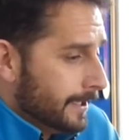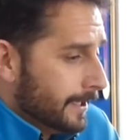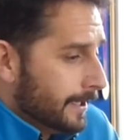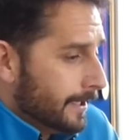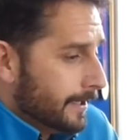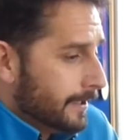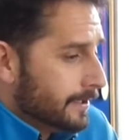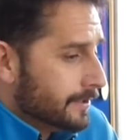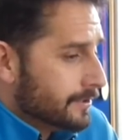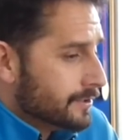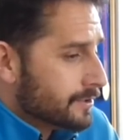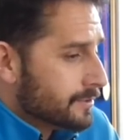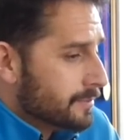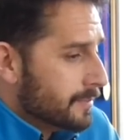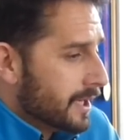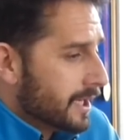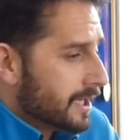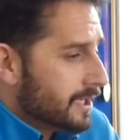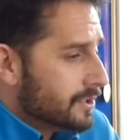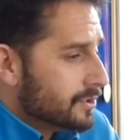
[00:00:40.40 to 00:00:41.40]
and just
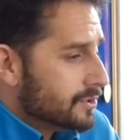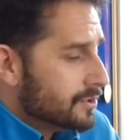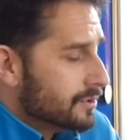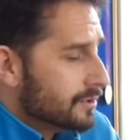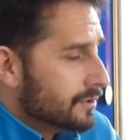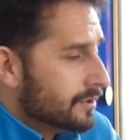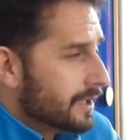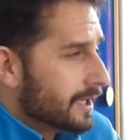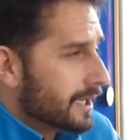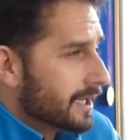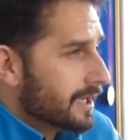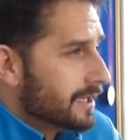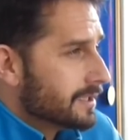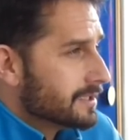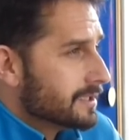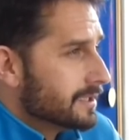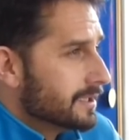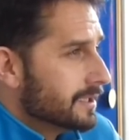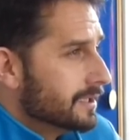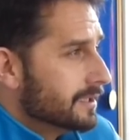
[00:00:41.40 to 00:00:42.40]
making sure, I
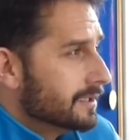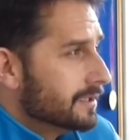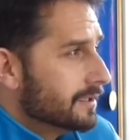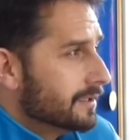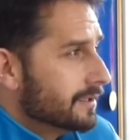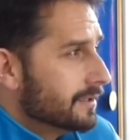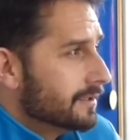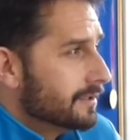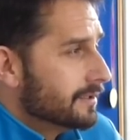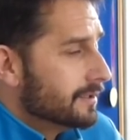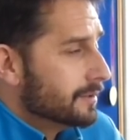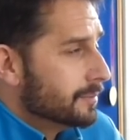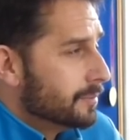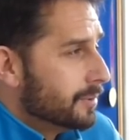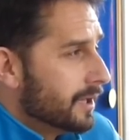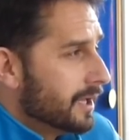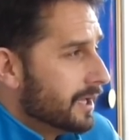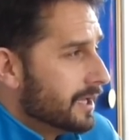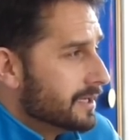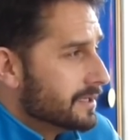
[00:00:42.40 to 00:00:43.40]
guess, that the
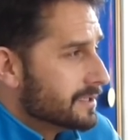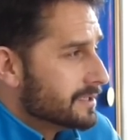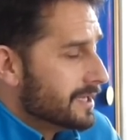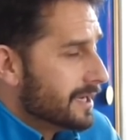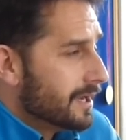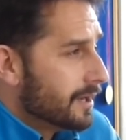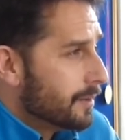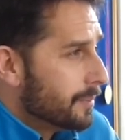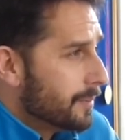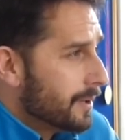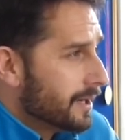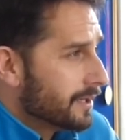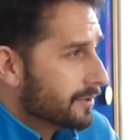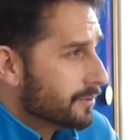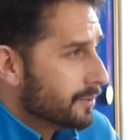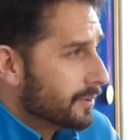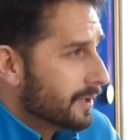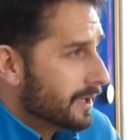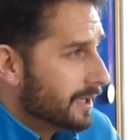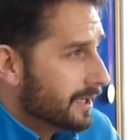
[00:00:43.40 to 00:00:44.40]
players in our
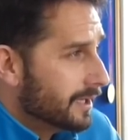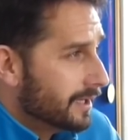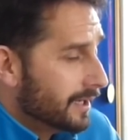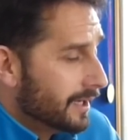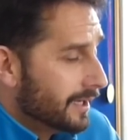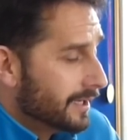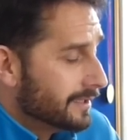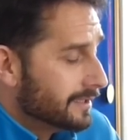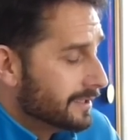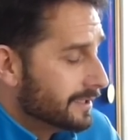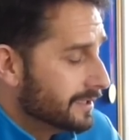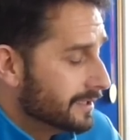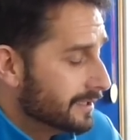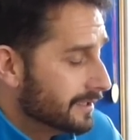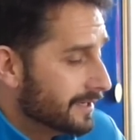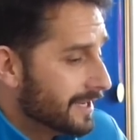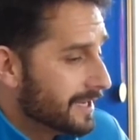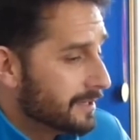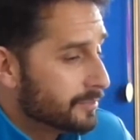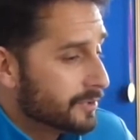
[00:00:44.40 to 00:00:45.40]
pathway and in
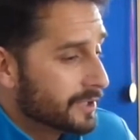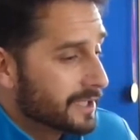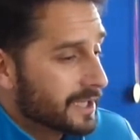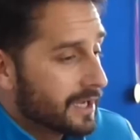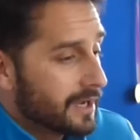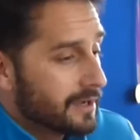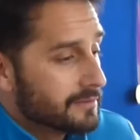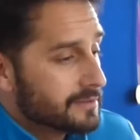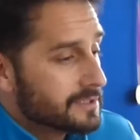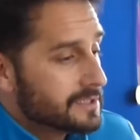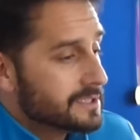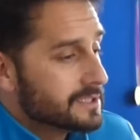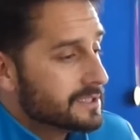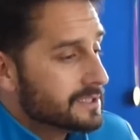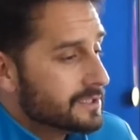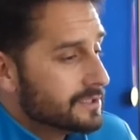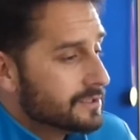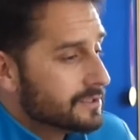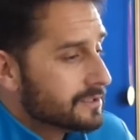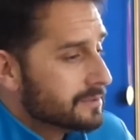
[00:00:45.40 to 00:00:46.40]
the neighbouring counties
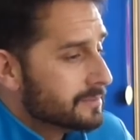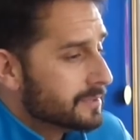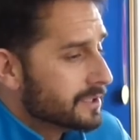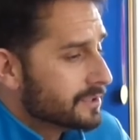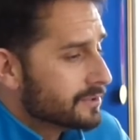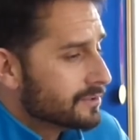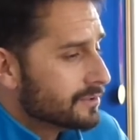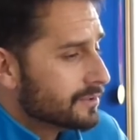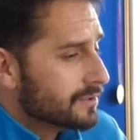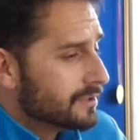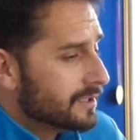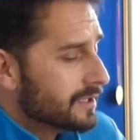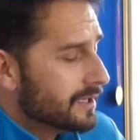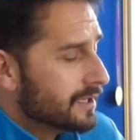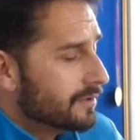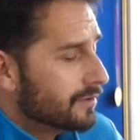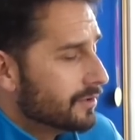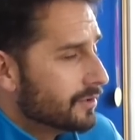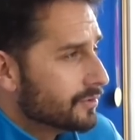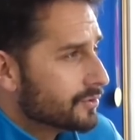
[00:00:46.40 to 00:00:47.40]
is just to make sure that
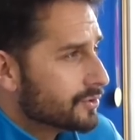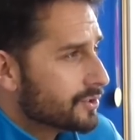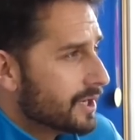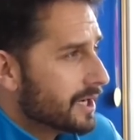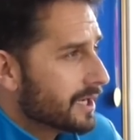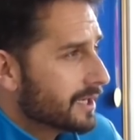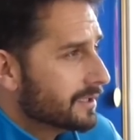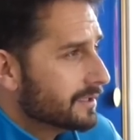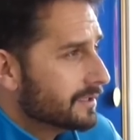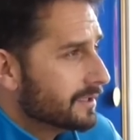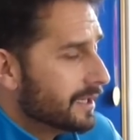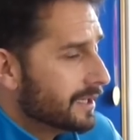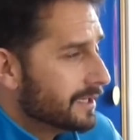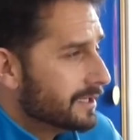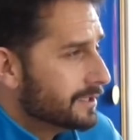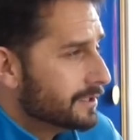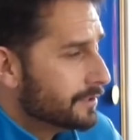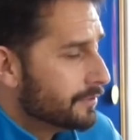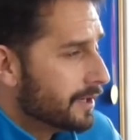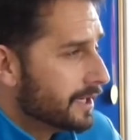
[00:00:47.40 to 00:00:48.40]
they're on track and
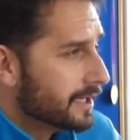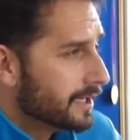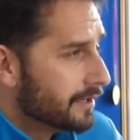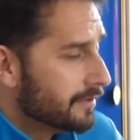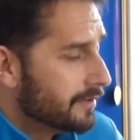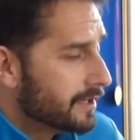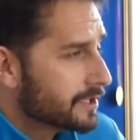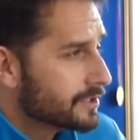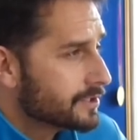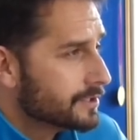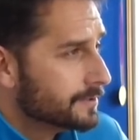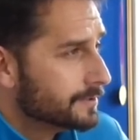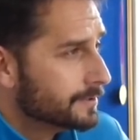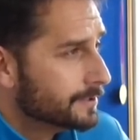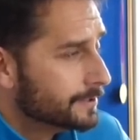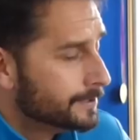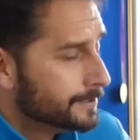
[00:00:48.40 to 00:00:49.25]
heading in the right direction.